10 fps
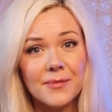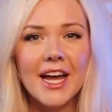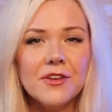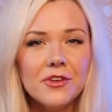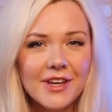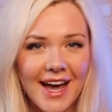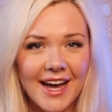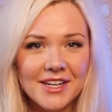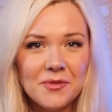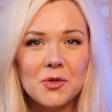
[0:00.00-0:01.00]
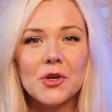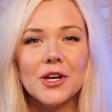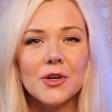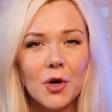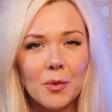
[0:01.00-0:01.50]
And if you can
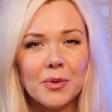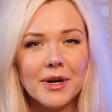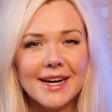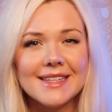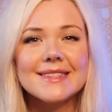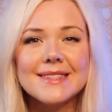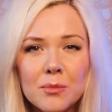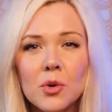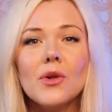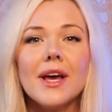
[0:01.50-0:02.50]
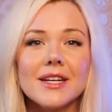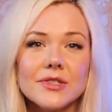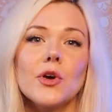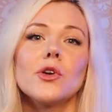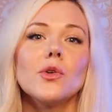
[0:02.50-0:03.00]
incorporate simple
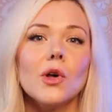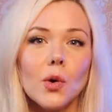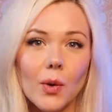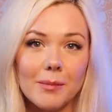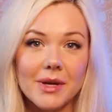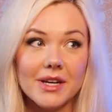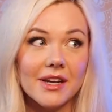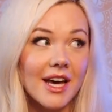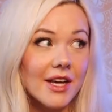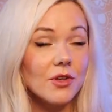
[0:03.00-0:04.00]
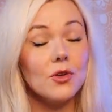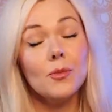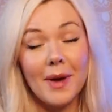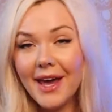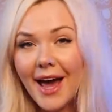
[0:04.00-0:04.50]
external equipment that you
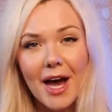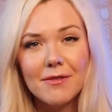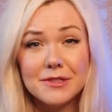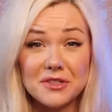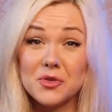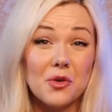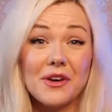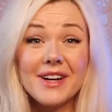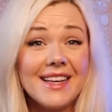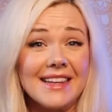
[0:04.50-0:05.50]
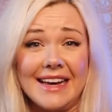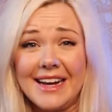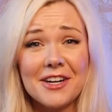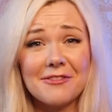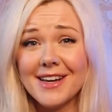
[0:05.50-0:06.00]
may have just already
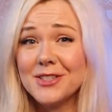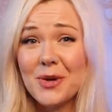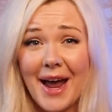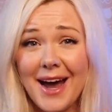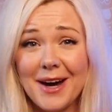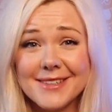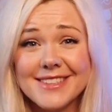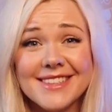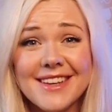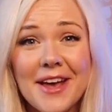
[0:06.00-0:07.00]
laying around your house.